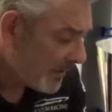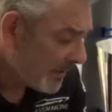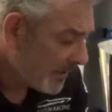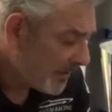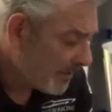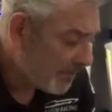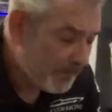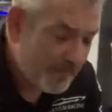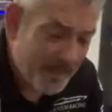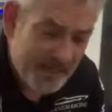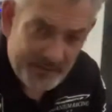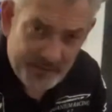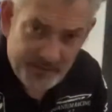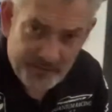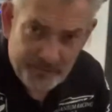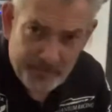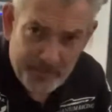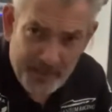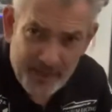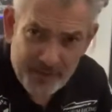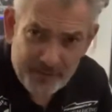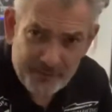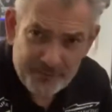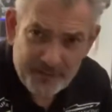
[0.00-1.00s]
massive
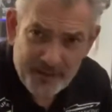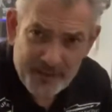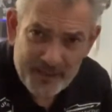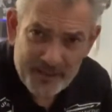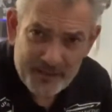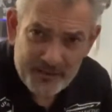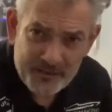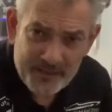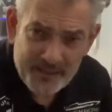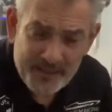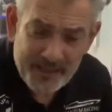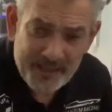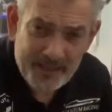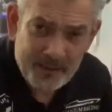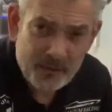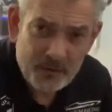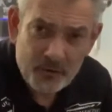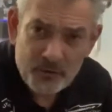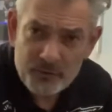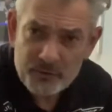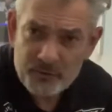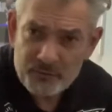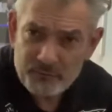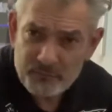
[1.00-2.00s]
benefits. It
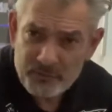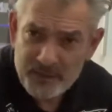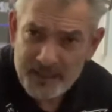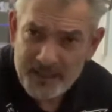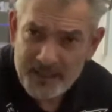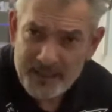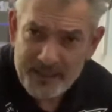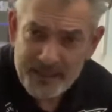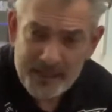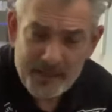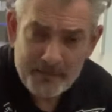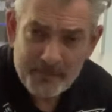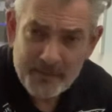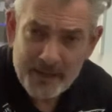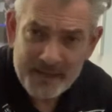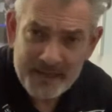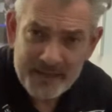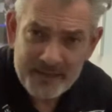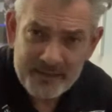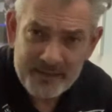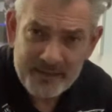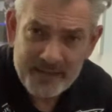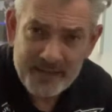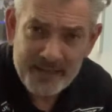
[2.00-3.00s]
looks really
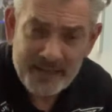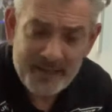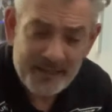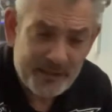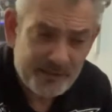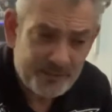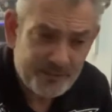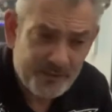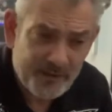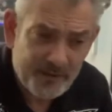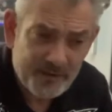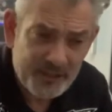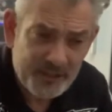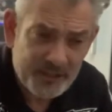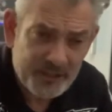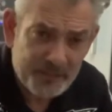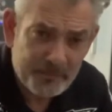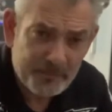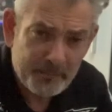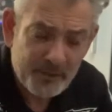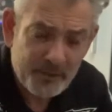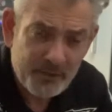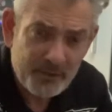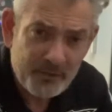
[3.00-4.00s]
amazing. It's very
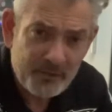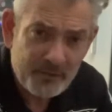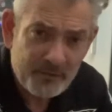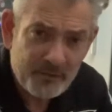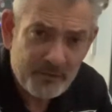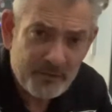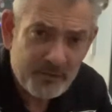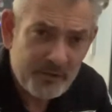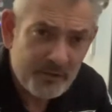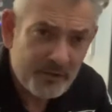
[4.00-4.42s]
smooth.